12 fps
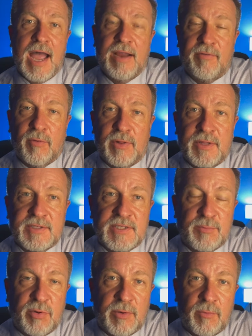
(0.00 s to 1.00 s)
Hi everyone, this
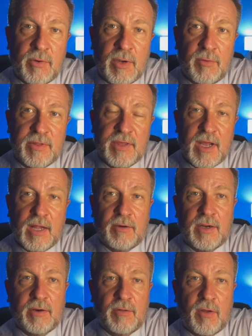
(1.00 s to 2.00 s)
is Kaplan Morrell with
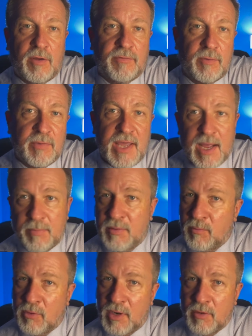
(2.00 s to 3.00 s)
Colorado law firm
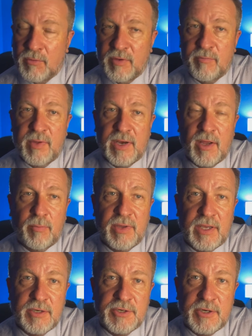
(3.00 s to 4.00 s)
Kaplan Morrell. We've been
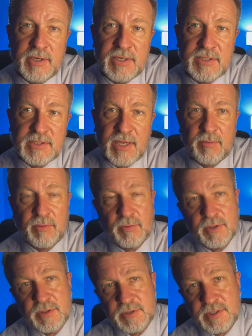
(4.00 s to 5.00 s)
helping injured and disabled
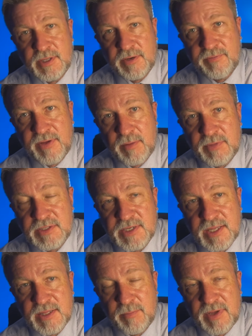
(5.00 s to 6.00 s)
workers and their families
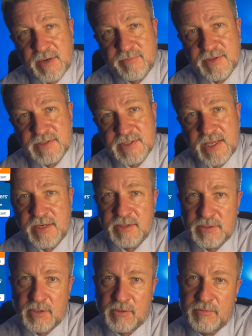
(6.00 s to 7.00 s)
get the benefits they
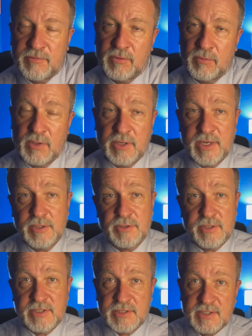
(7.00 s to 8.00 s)
deserve for work
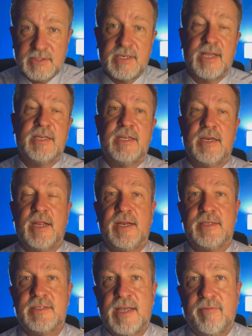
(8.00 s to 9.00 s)
injuries since
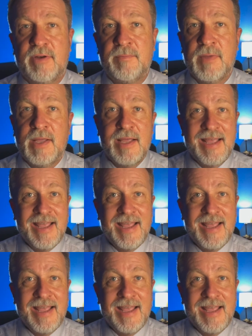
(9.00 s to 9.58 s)
1997.